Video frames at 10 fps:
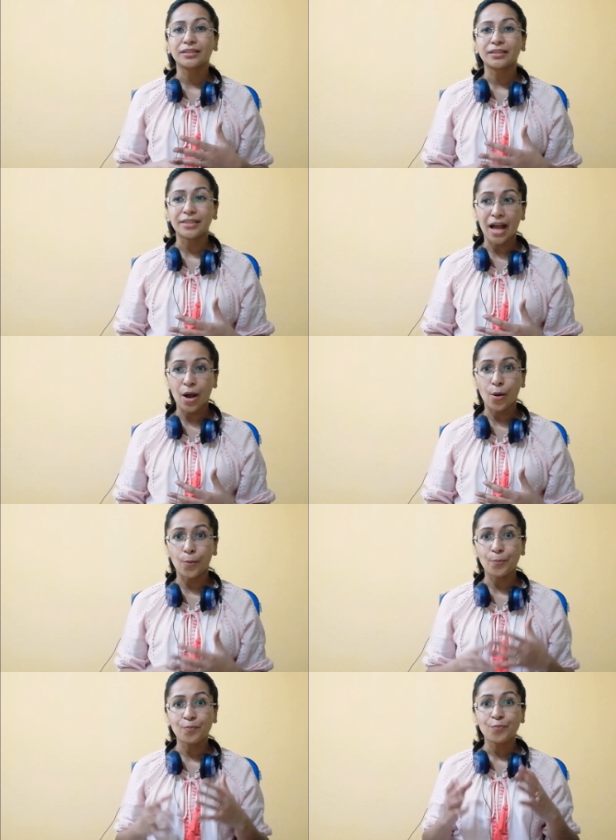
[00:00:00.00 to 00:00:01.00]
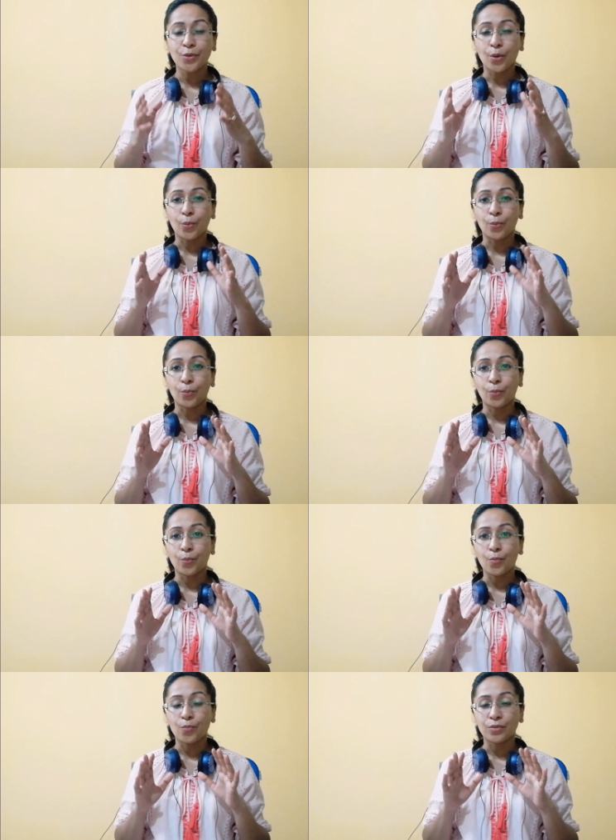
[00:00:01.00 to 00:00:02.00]
Now,
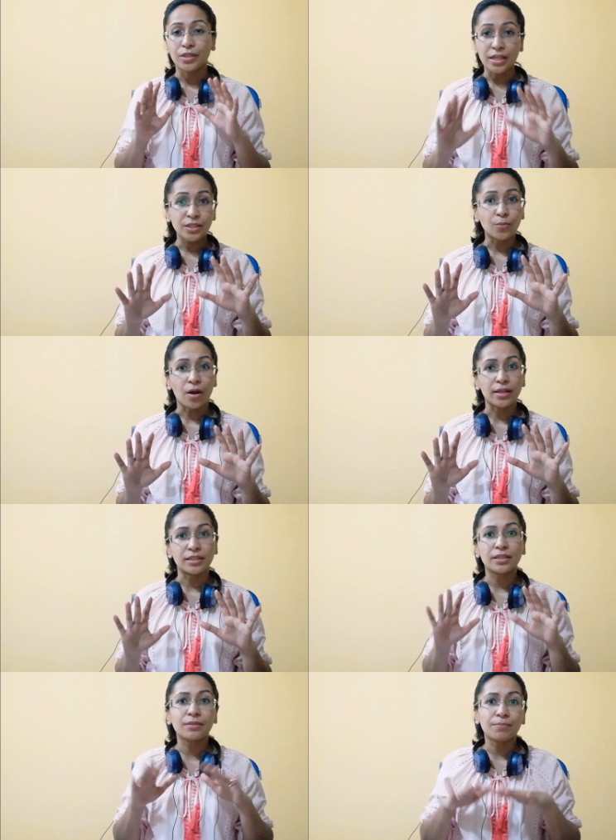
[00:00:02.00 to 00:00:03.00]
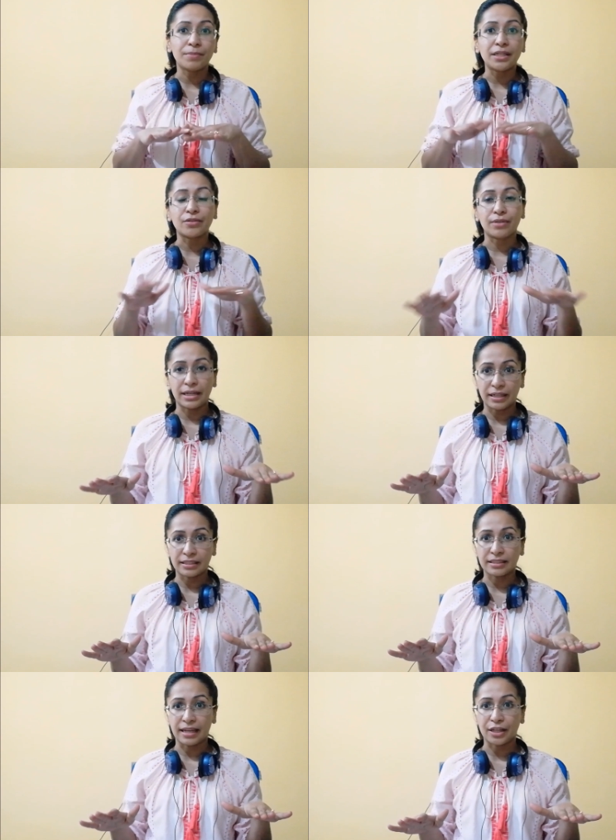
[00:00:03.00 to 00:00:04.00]
this was me creating a
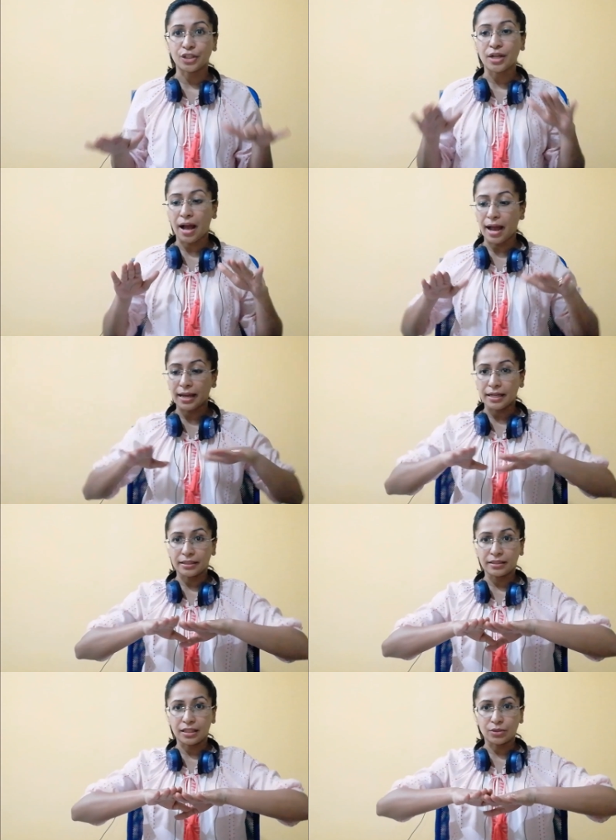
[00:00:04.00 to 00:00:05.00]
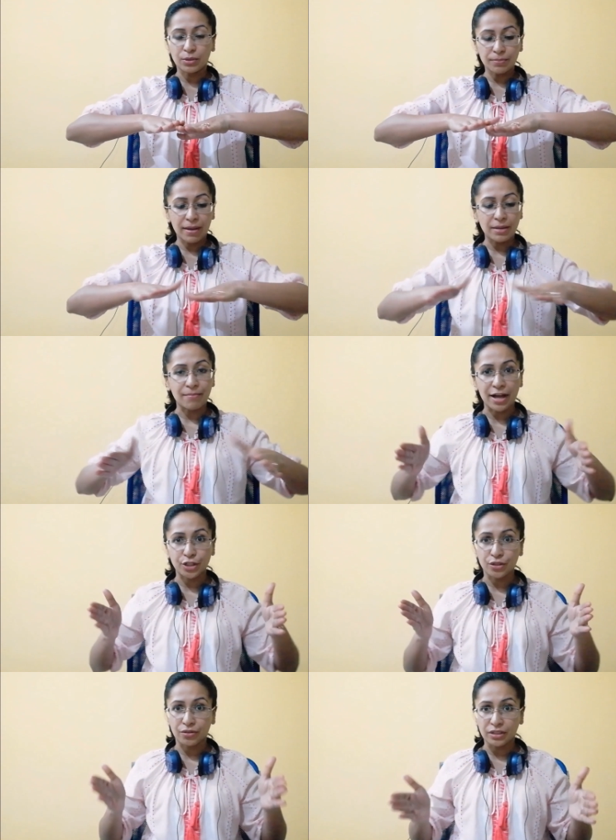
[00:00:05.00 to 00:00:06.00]
stage. This was my
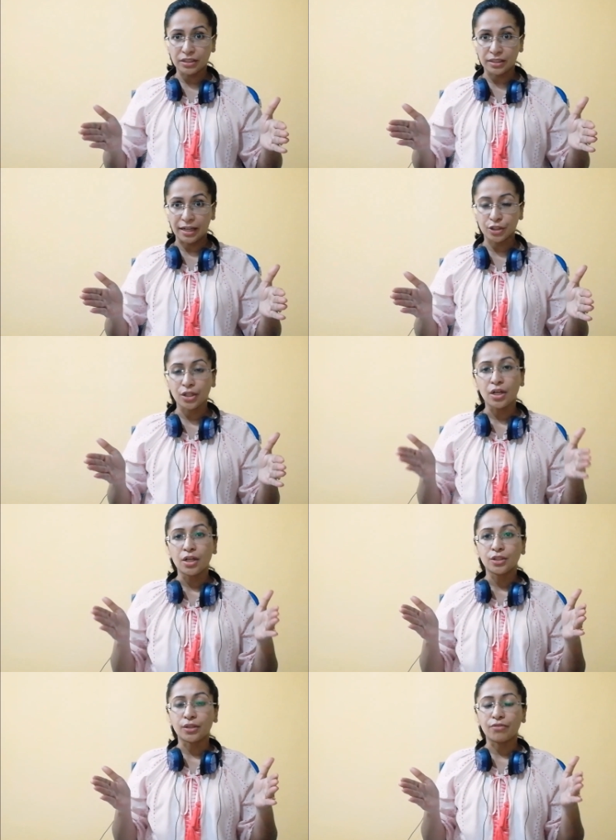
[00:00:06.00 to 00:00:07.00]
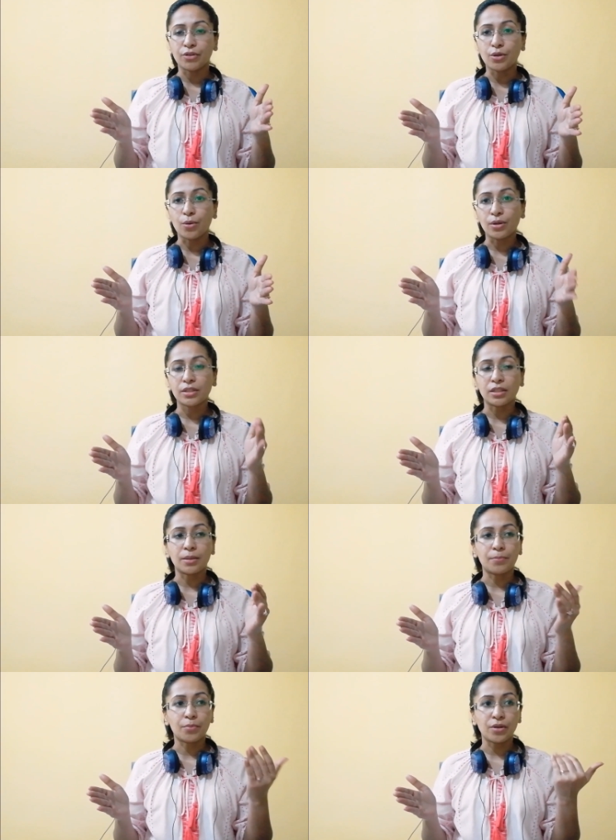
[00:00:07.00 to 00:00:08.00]
imaginary stage. So if you notice in the
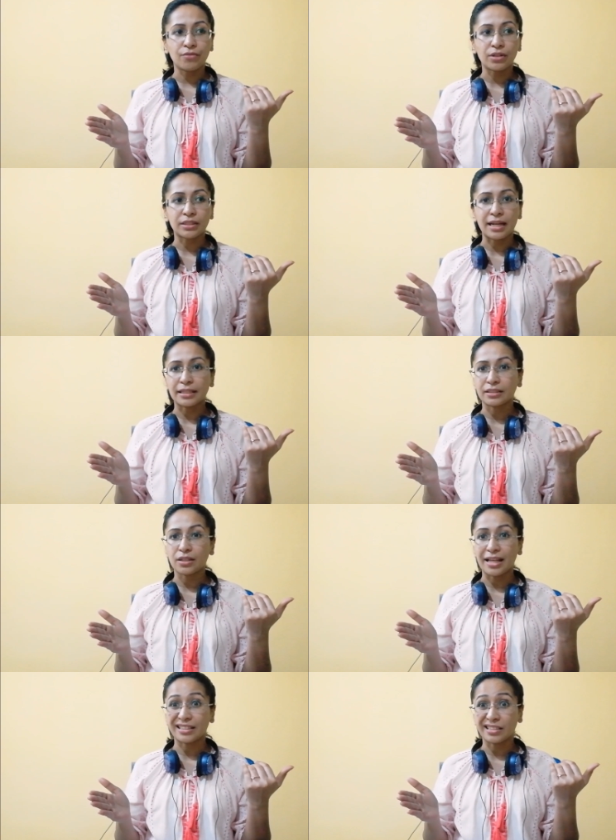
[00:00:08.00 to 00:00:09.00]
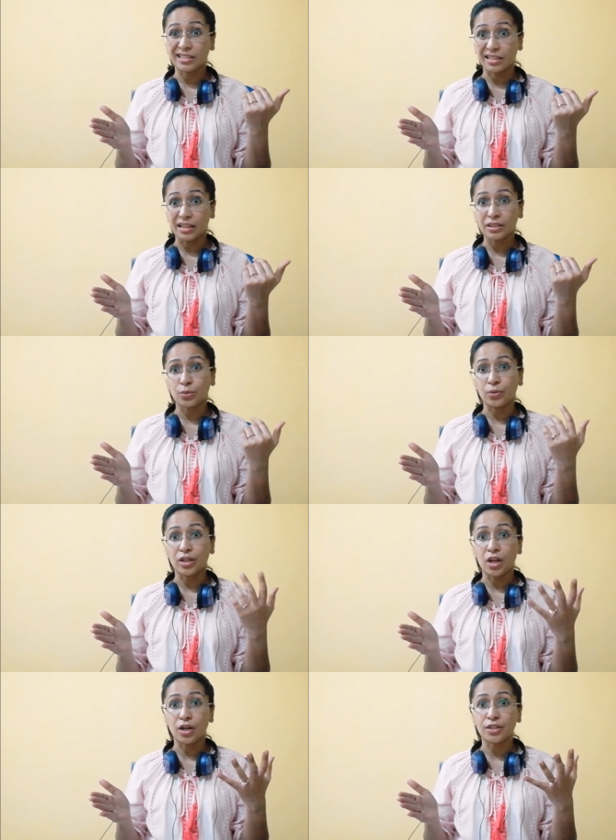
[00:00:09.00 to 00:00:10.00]
previous lesson, lesson 6, we
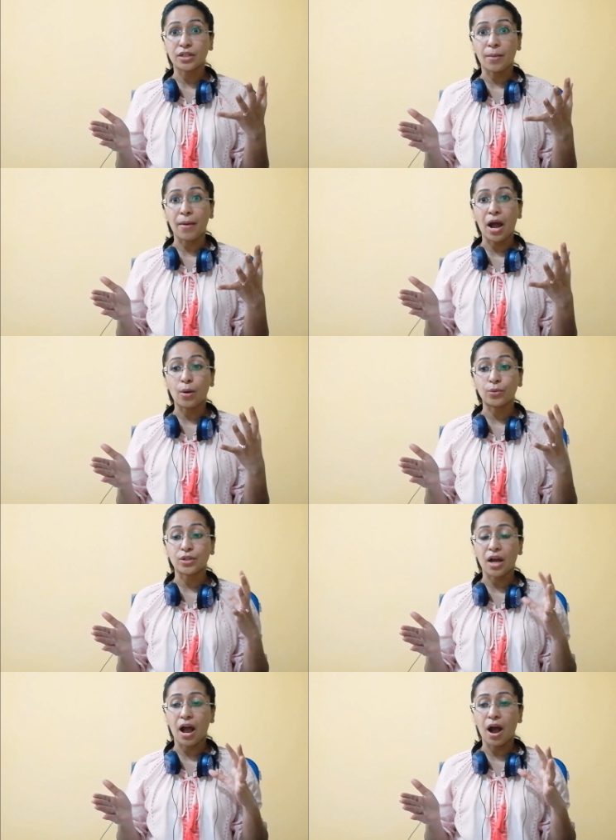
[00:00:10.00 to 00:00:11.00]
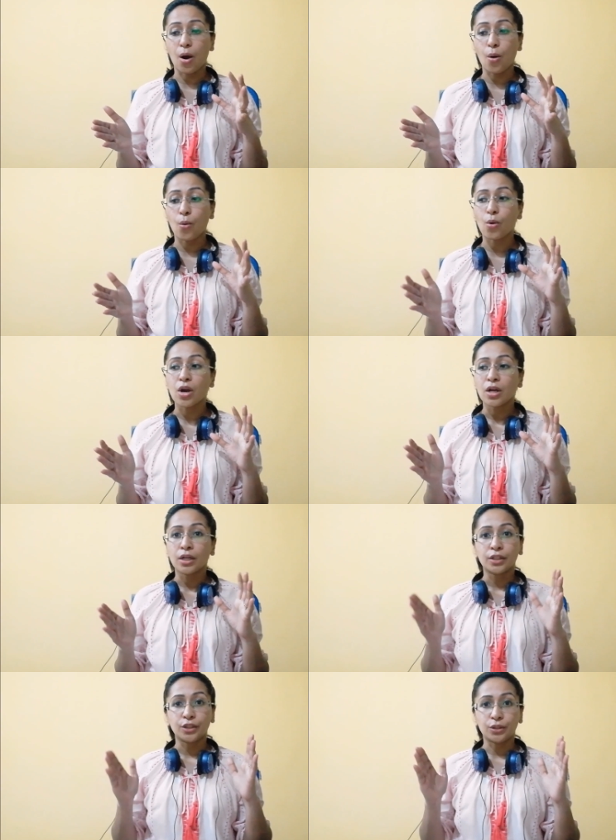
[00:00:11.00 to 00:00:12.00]
learned about how
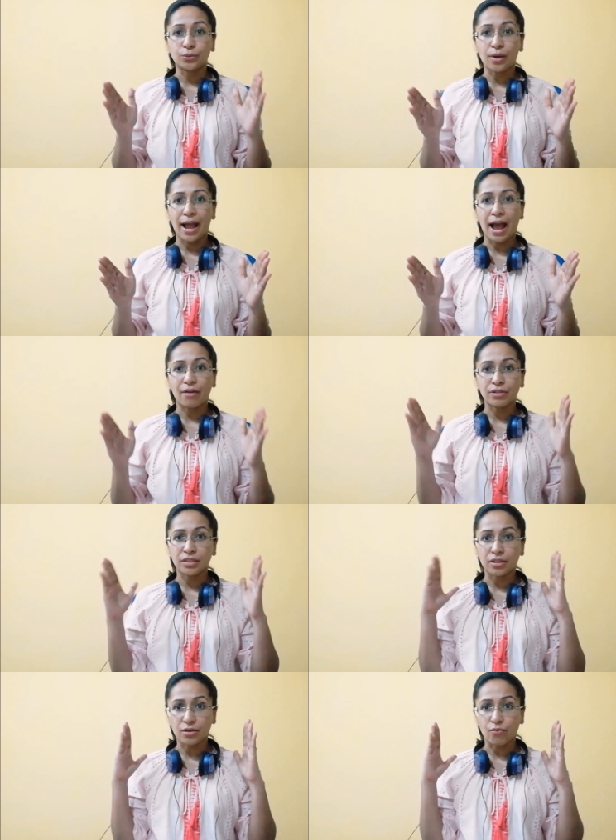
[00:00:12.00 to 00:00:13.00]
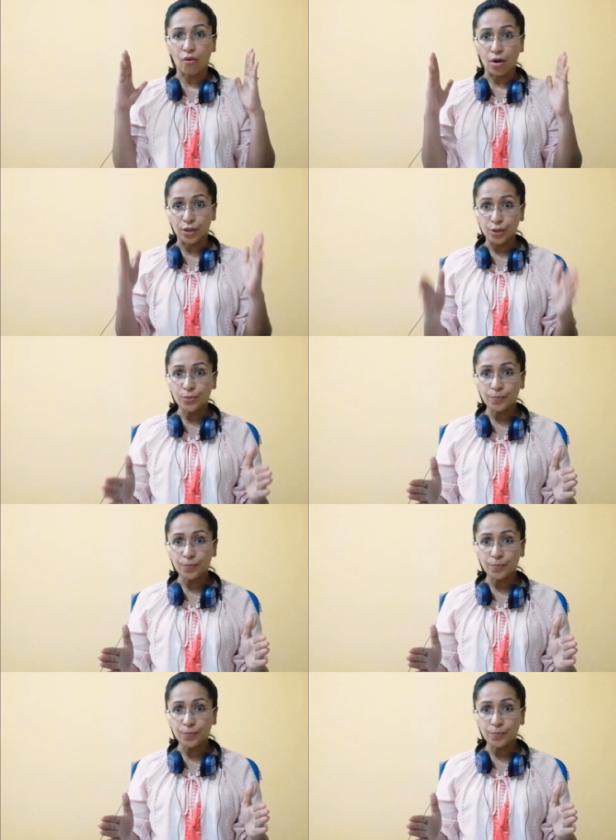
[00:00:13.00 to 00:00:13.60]
you have a certain volume.